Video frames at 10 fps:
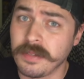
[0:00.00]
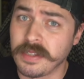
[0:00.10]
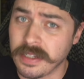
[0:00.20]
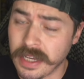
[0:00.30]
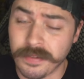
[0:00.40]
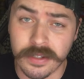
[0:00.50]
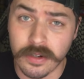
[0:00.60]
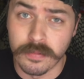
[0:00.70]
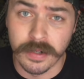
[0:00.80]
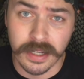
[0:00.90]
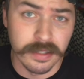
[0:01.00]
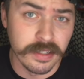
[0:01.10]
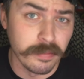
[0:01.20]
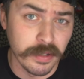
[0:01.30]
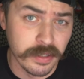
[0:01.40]
seems that David Dobrik had
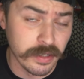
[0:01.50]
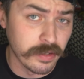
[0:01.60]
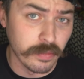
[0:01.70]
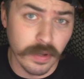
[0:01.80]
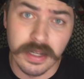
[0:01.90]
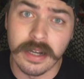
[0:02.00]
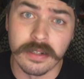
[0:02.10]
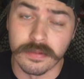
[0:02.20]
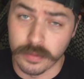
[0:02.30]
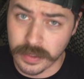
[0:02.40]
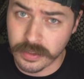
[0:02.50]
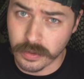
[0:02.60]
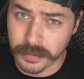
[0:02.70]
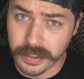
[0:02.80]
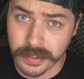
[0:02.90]
simply just run out of
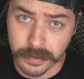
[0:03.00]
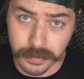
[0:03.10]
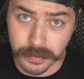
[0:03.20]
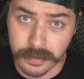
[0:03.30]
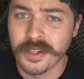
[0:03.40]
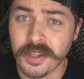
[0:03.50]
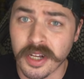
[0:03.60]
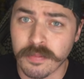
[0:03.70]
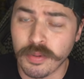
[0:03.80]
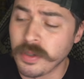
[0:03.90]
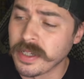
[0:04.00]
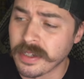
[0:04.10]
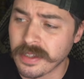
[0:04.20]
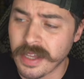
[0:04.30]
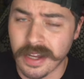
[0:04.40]
original material. Good luck
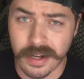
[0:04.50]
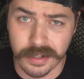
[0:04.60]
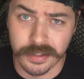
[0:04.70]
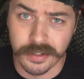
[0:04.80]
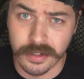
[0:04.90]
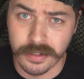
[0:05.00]
pulling that heist